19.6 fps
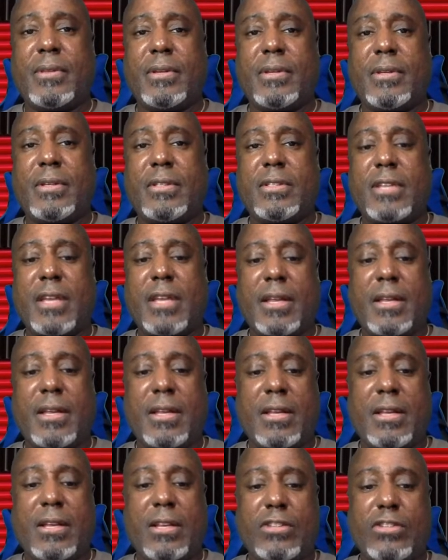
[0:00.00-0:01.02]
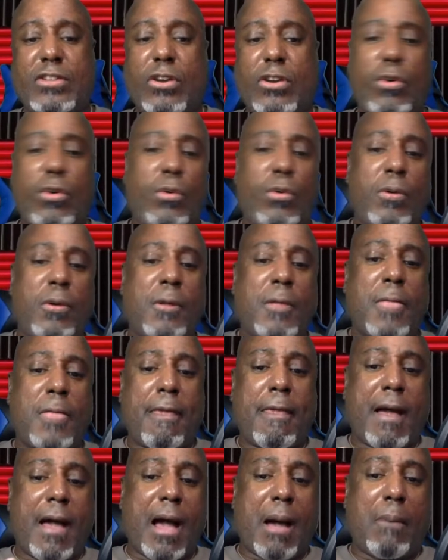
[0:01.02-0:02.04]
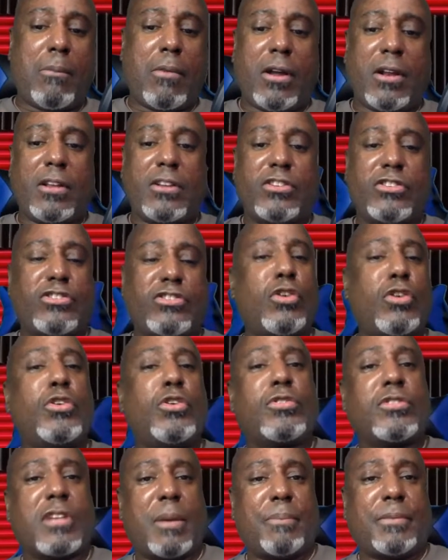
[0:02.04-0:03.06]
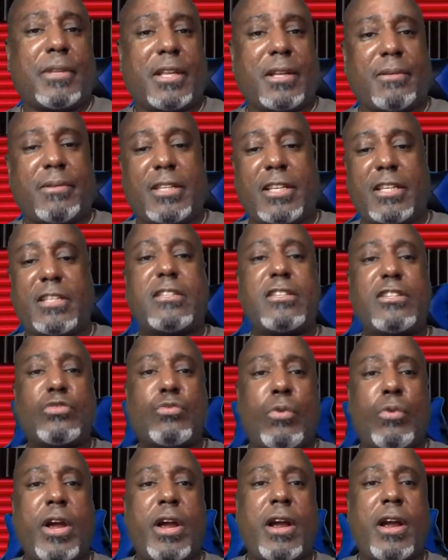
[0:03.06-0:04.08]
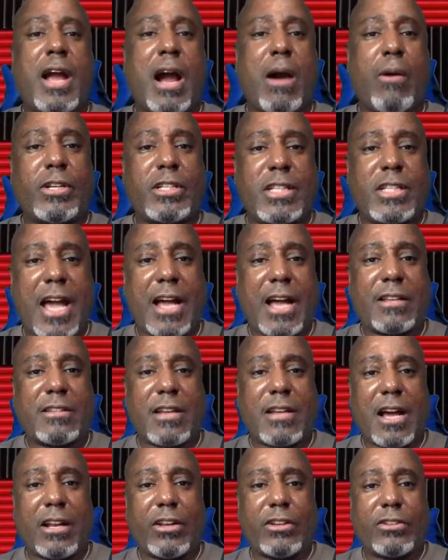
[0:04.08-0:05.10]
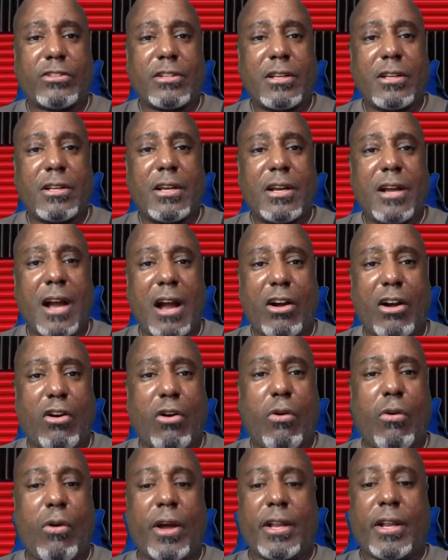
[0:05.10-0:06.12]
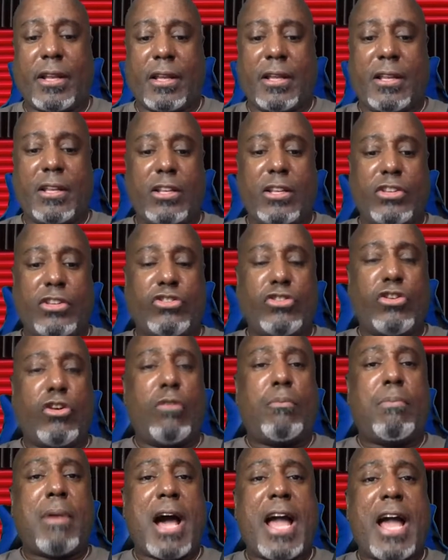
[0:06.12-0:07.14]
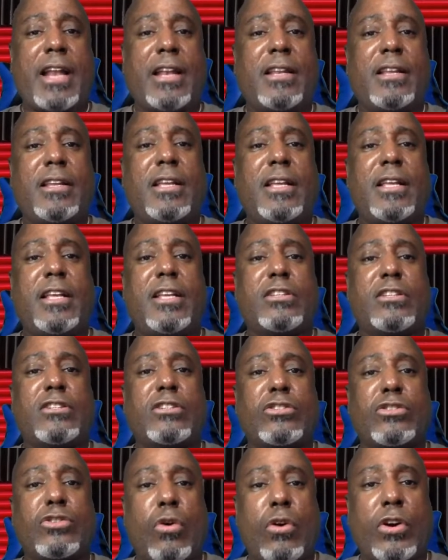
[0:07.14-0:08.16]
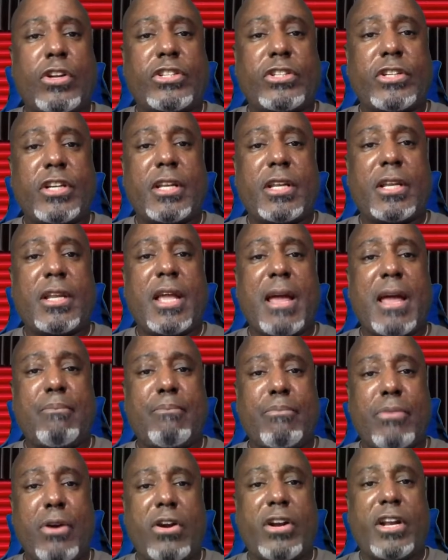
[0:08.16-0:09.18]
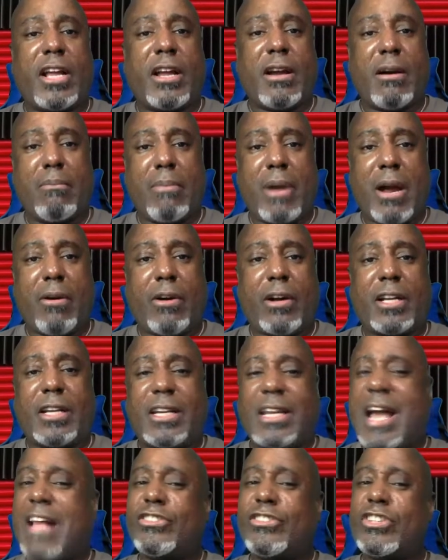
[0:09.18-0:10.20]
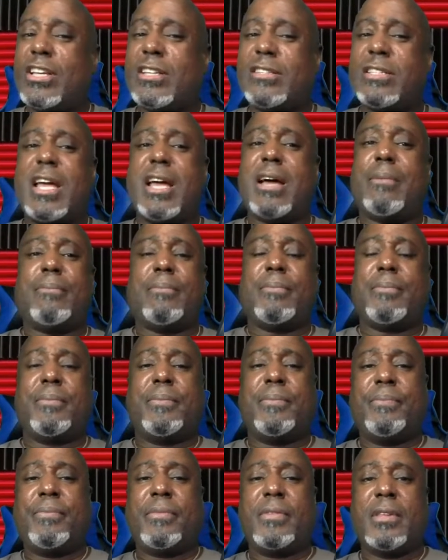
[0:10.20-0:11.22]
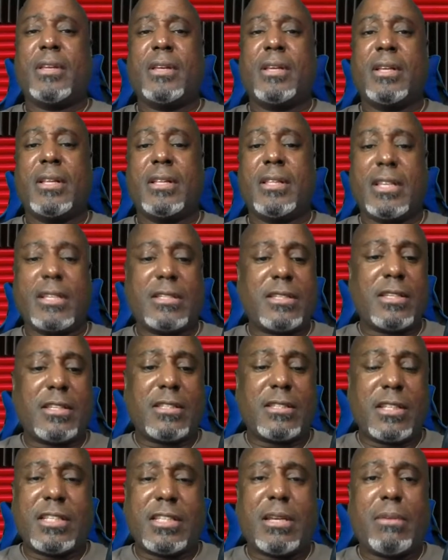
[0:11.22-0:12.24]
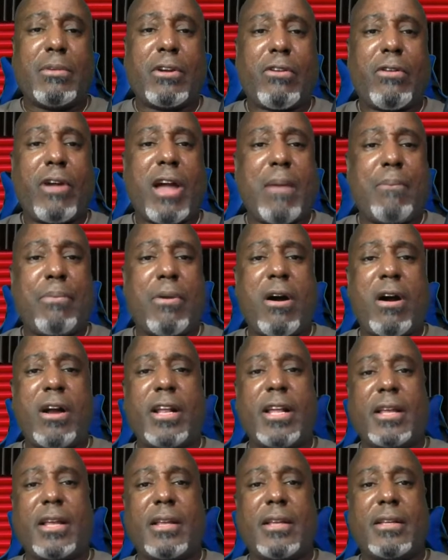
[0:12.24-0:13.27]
See, so I'm going to show you something. This is where our tax dollars are going. Joe Biden is torching and burning America, not just him. This is the Democrat Party.